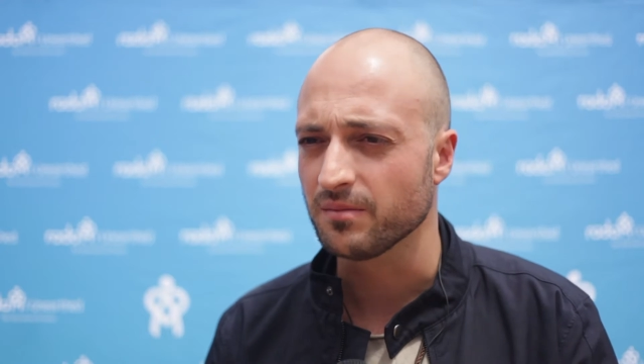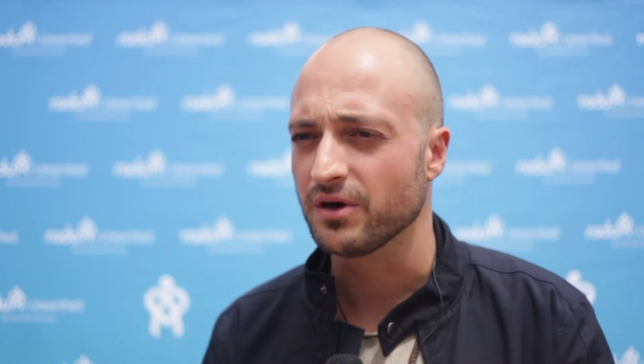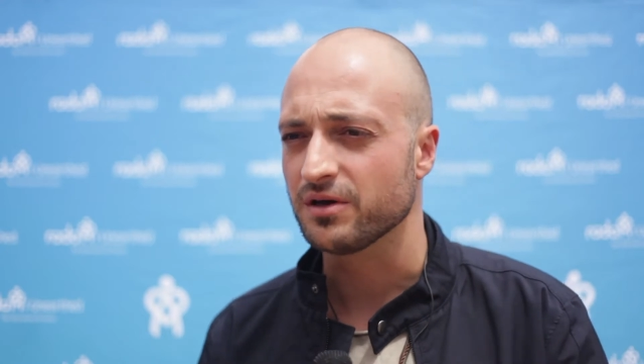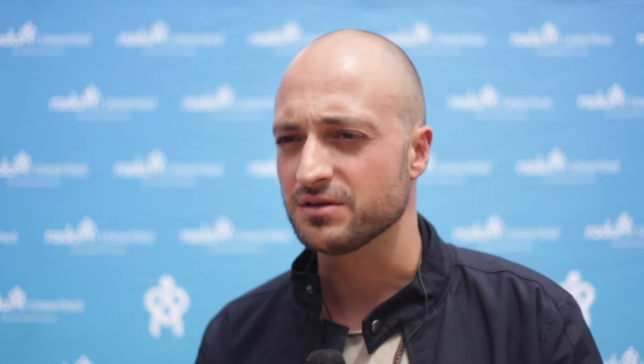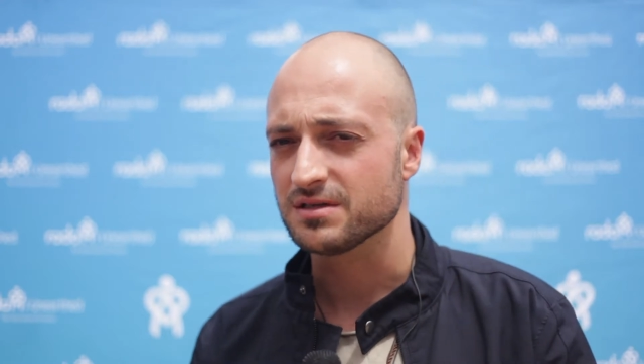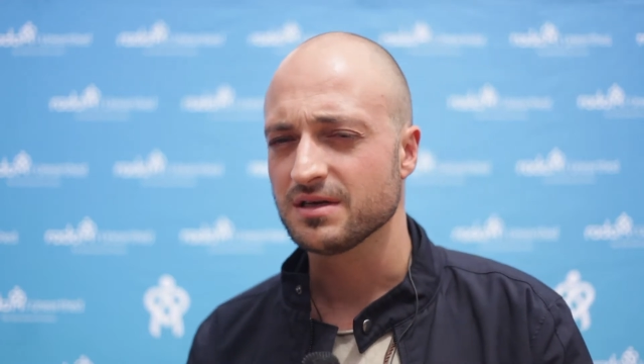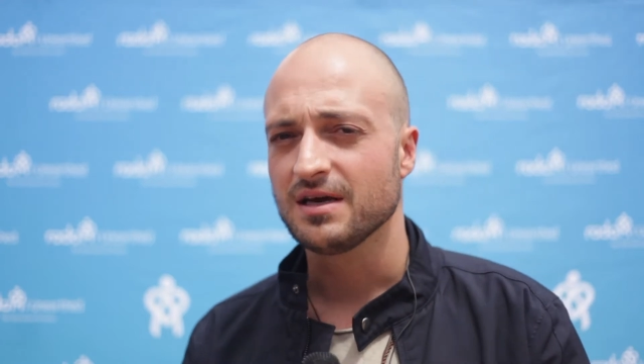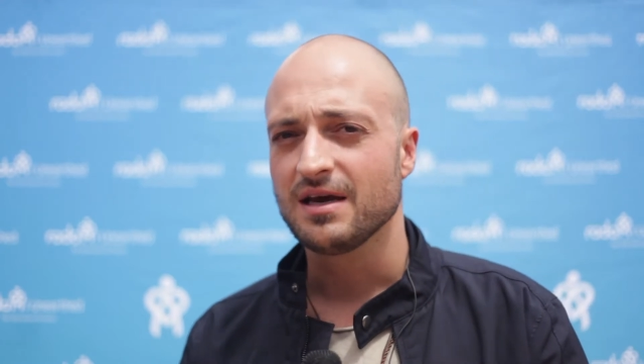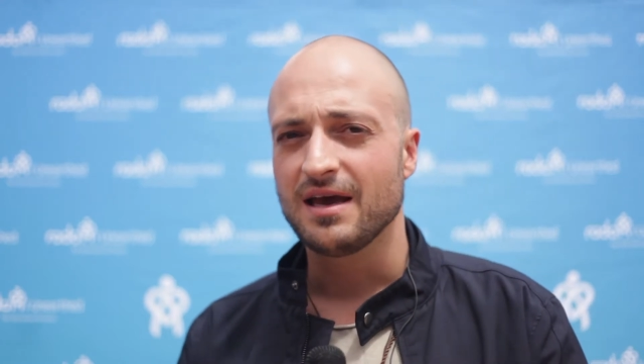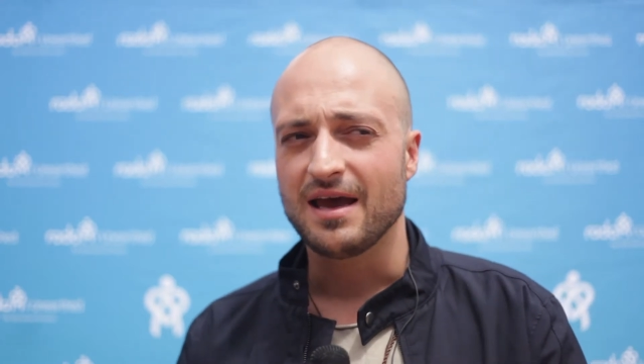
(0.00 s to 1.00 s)
Birds
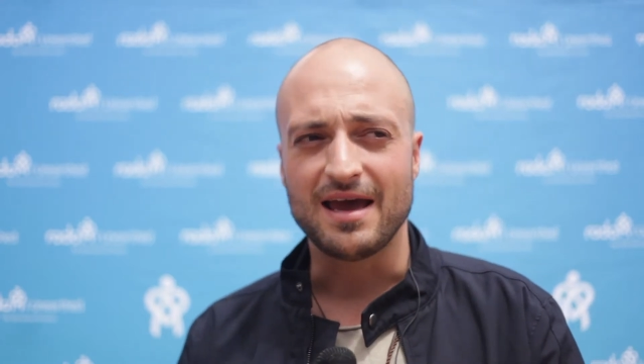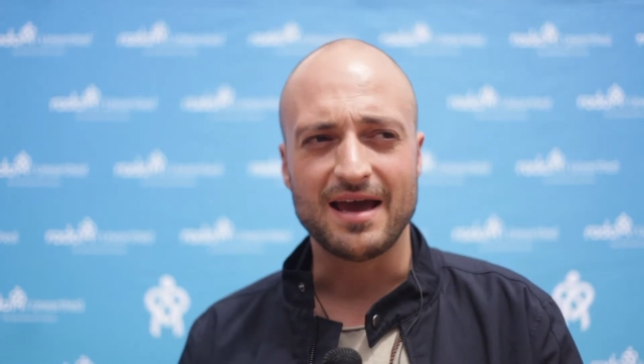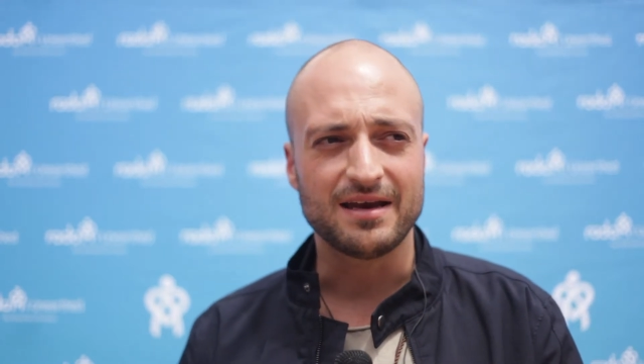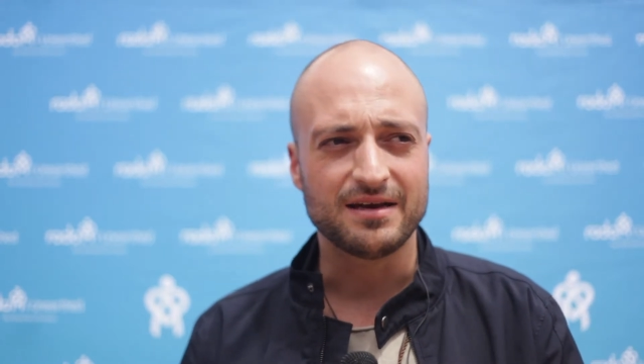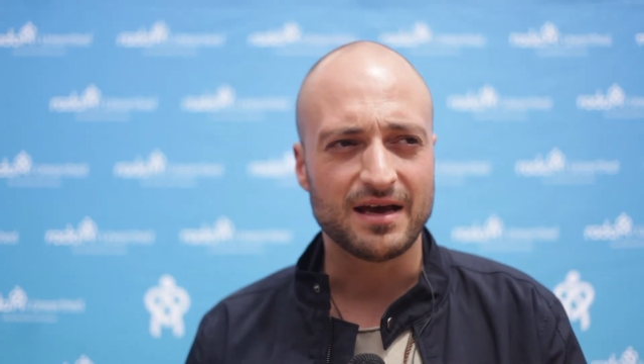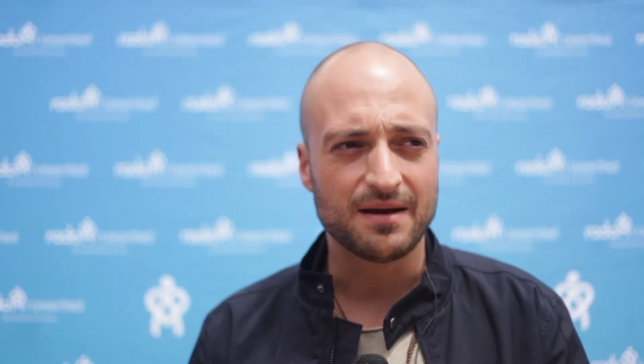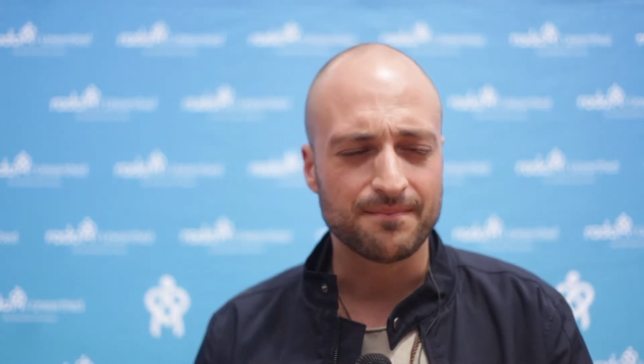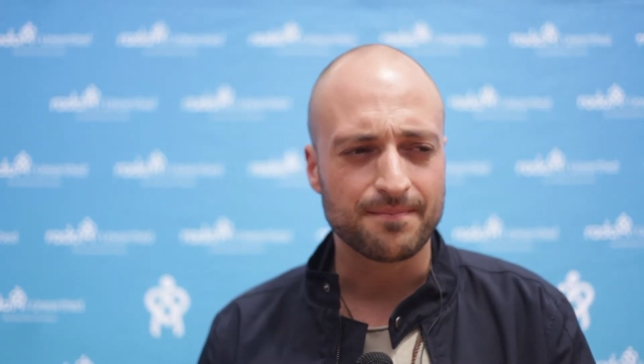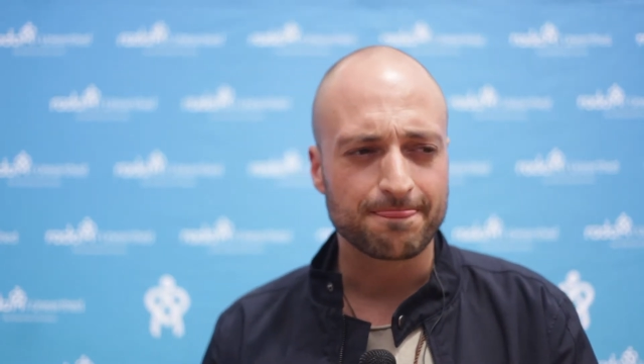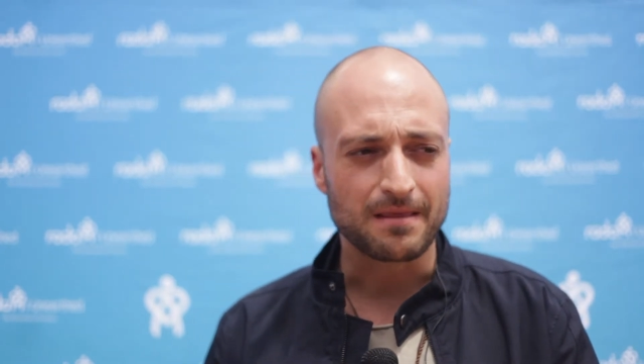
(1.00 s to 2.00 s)
and um,
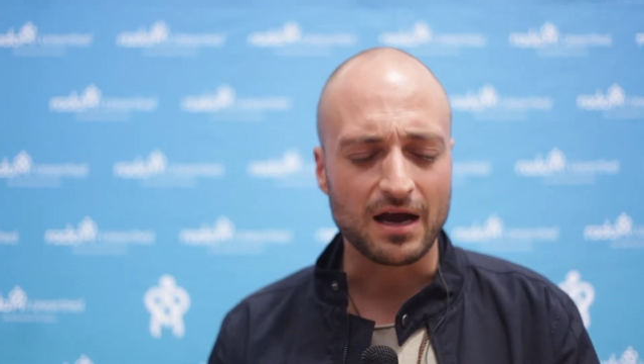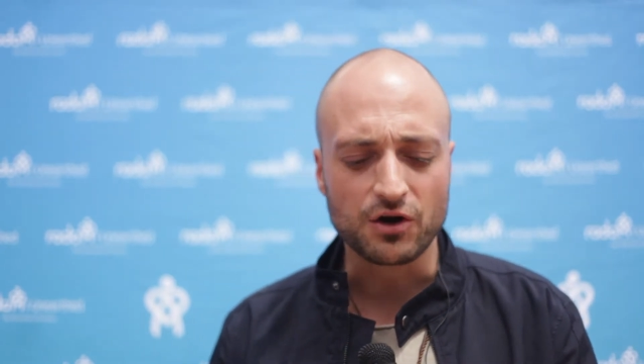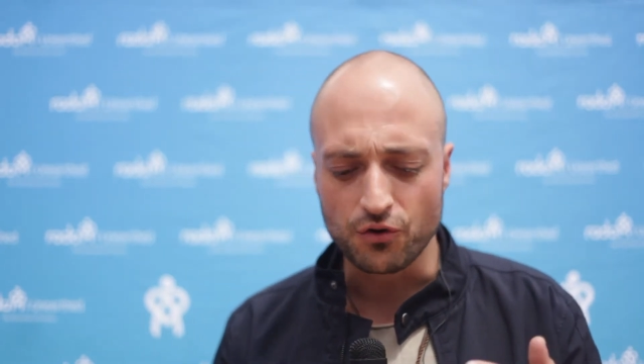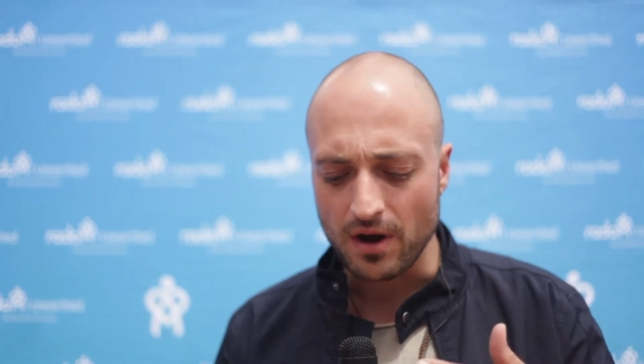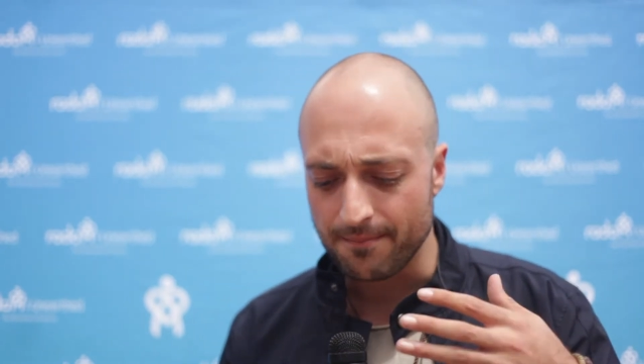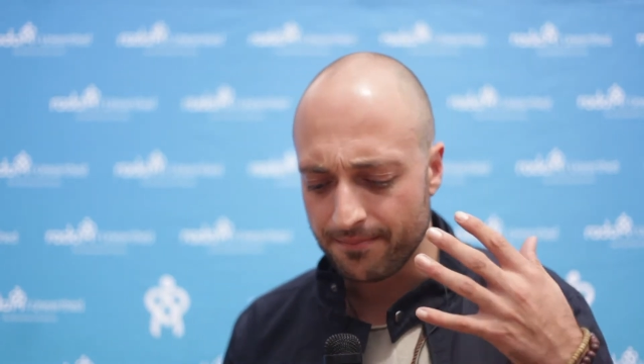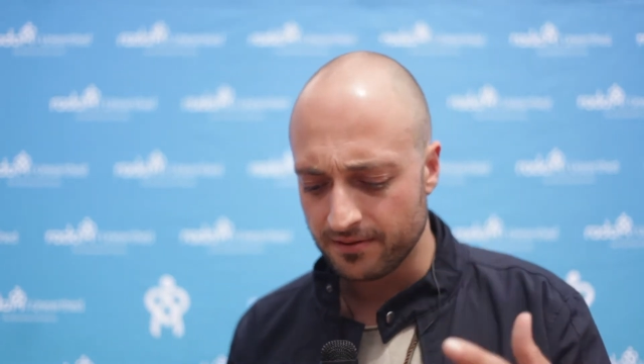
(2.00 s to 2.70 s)
I grew up